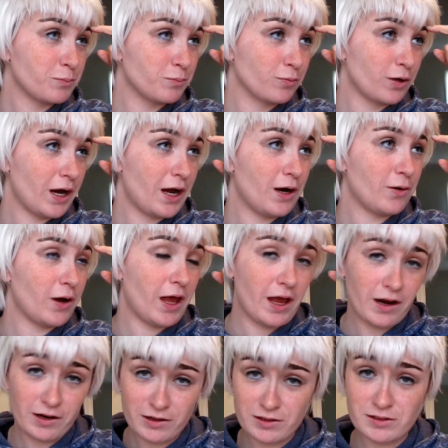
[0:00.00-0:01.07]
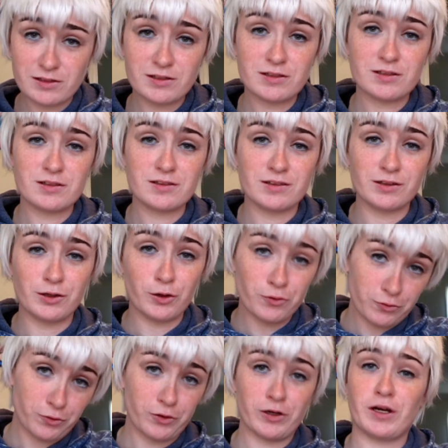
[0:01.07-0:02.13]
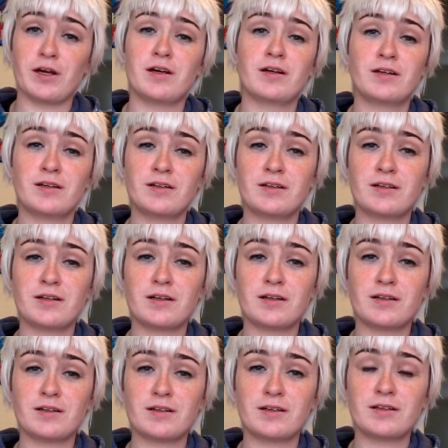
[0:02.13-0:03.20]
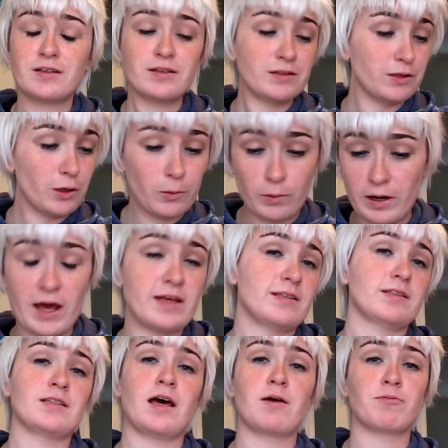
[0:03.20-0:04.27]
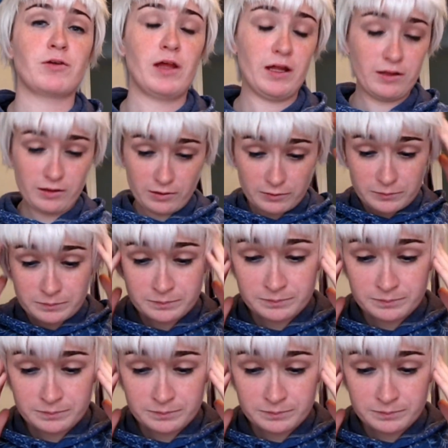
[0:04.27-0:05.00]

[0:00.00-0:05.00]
brow hairs, go for it. No one has the time for that though.